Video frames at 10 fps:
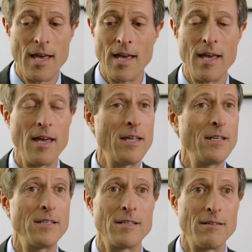
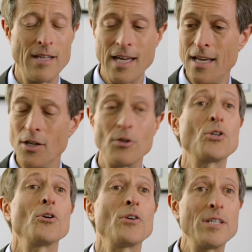and they had their
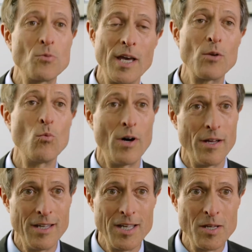attorneys. We had
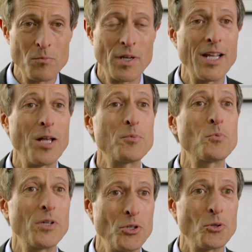one, but it helps
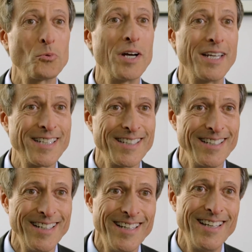when you're right.
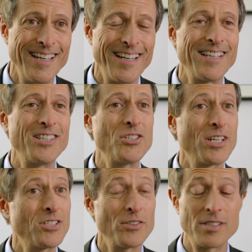And the
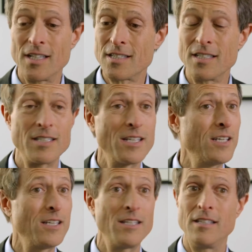judge looked at us and
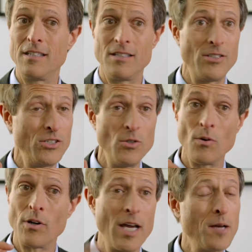said, You
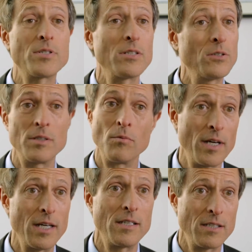are absolutely
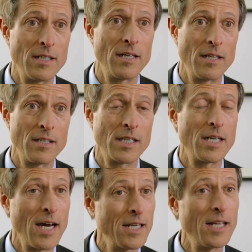right. Uh, the
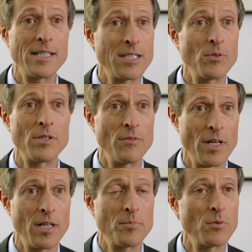guidelines that were
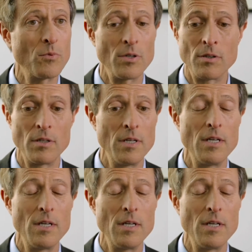developed were